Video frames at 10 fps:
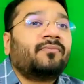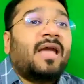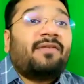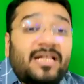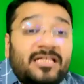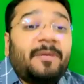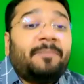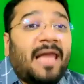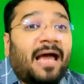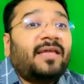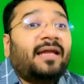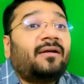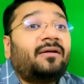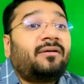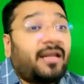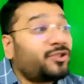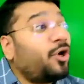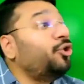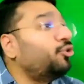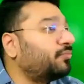And once people have the trust
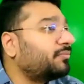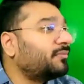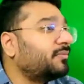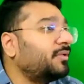on you,